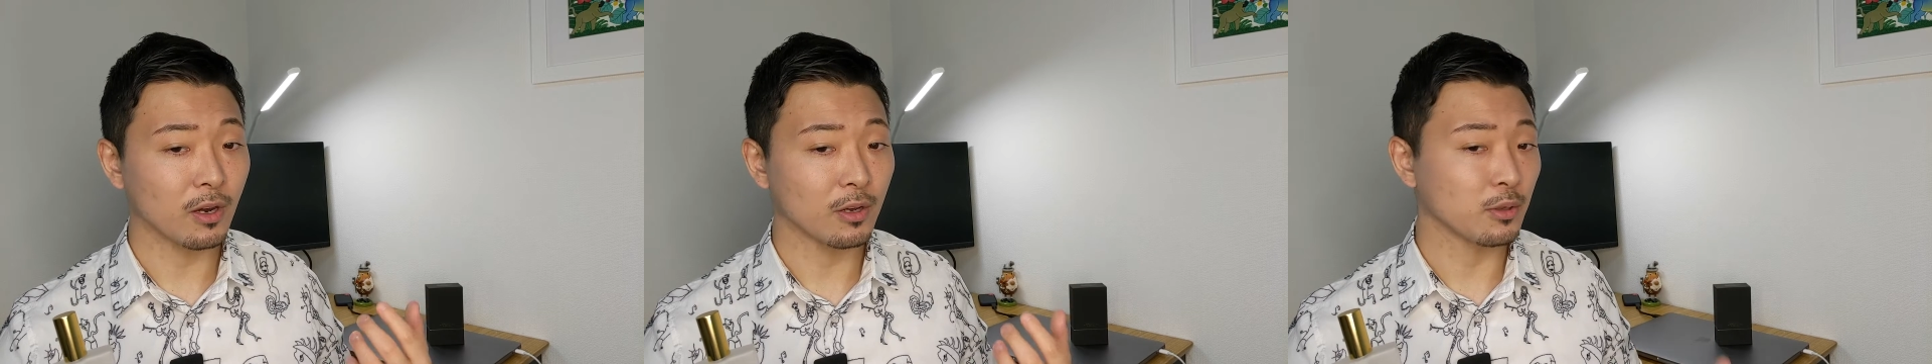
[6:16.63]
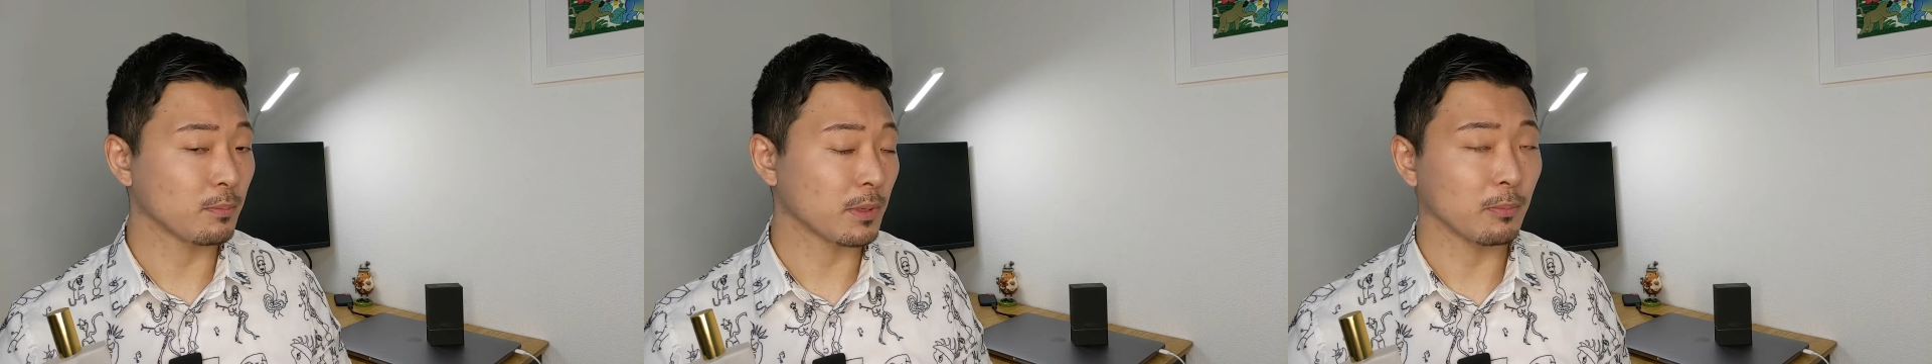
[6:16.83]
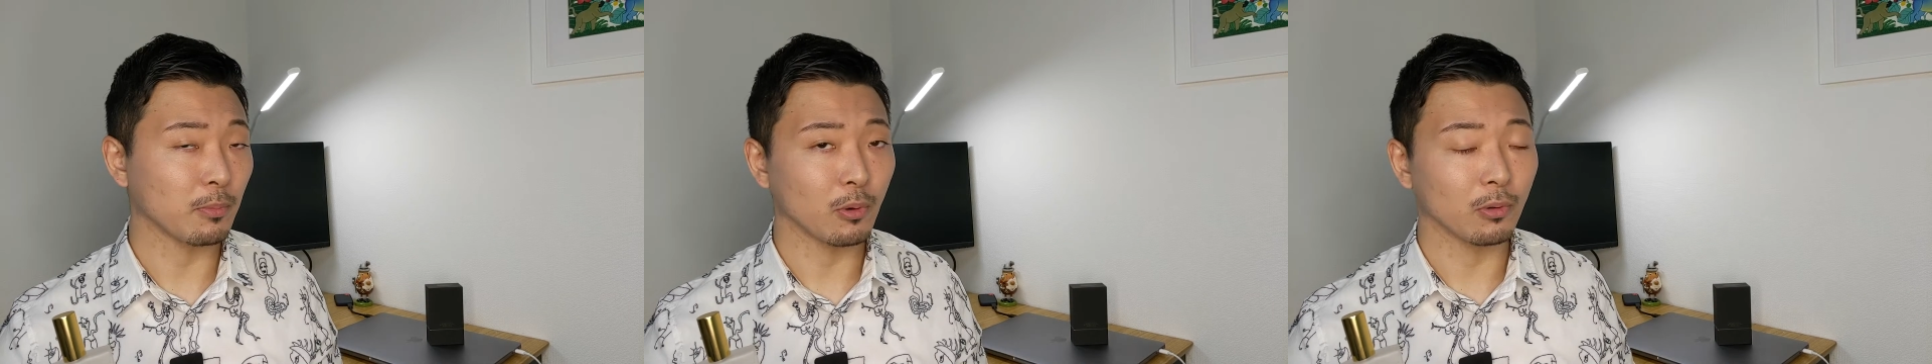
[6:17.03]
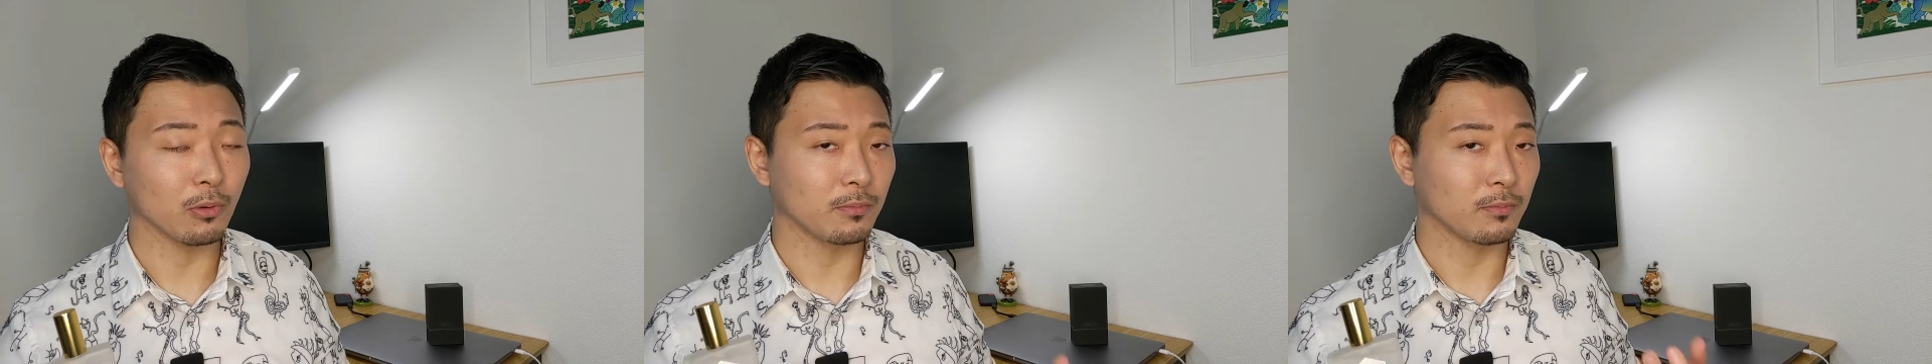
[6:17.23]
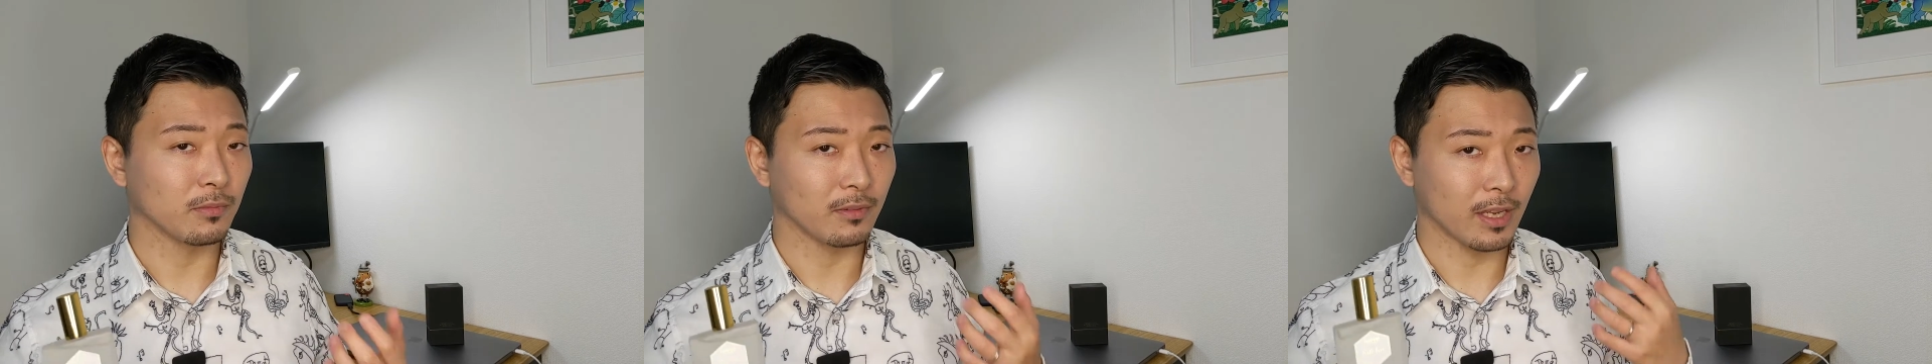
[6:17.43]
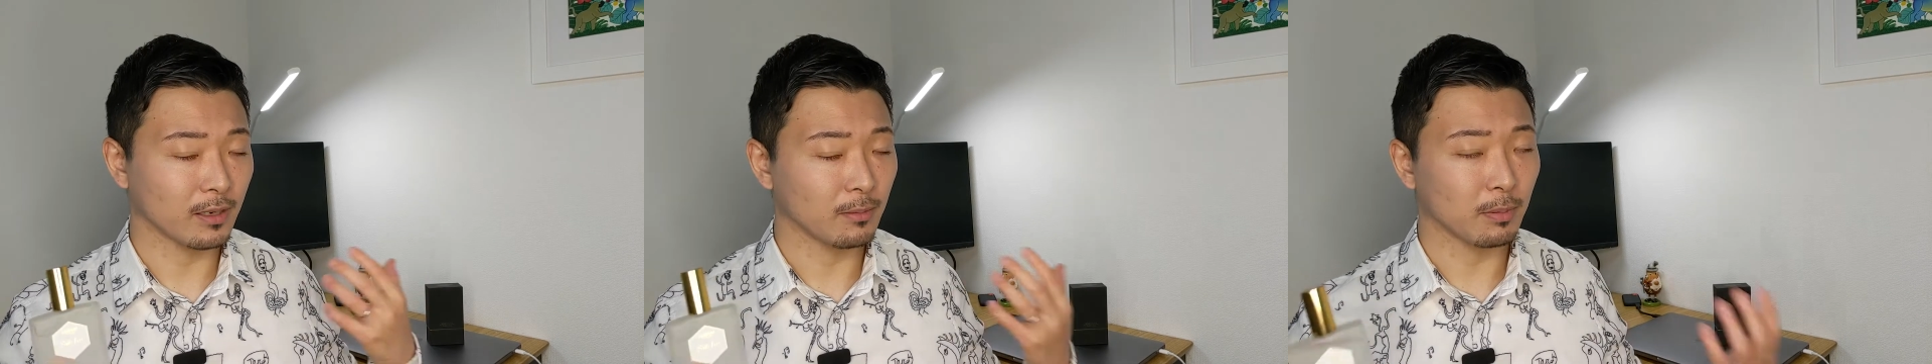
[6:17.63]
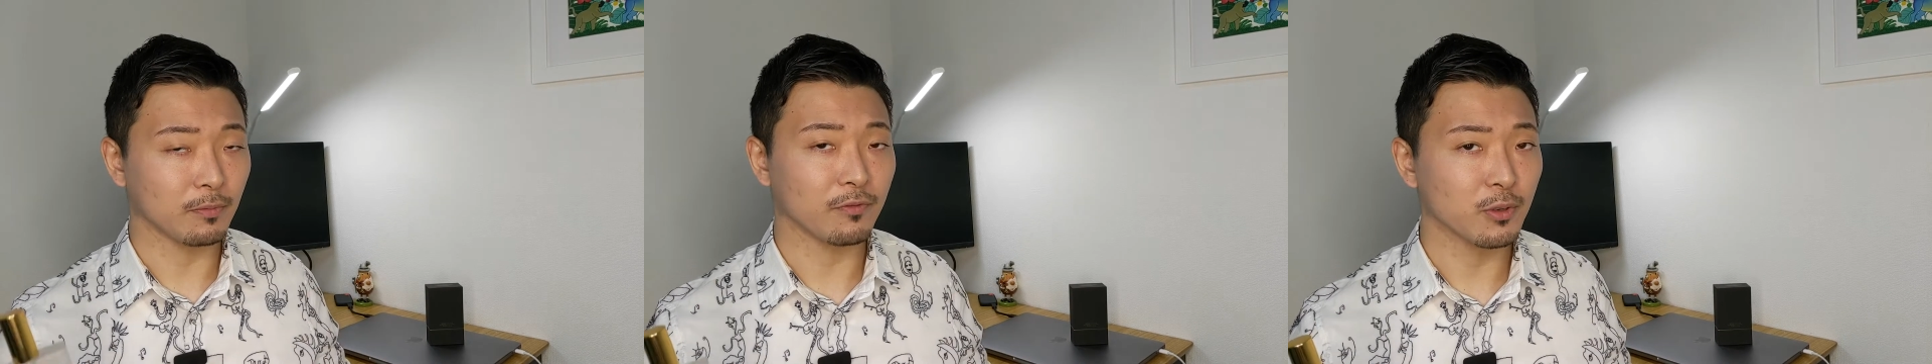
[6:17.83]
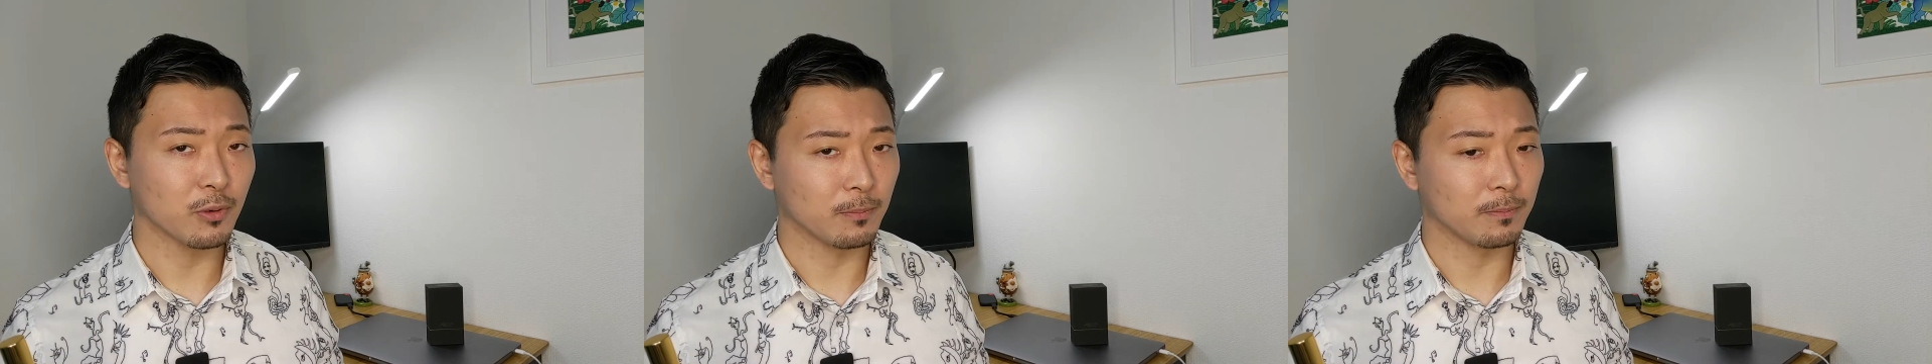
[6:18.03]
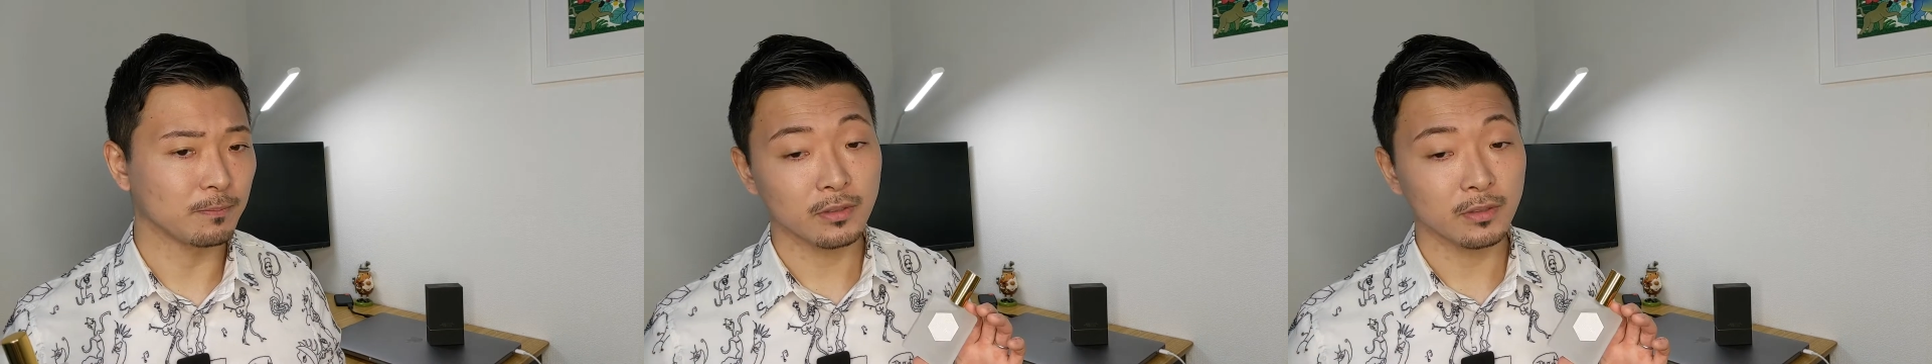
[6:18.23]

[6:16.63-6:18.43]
other people like a perfume.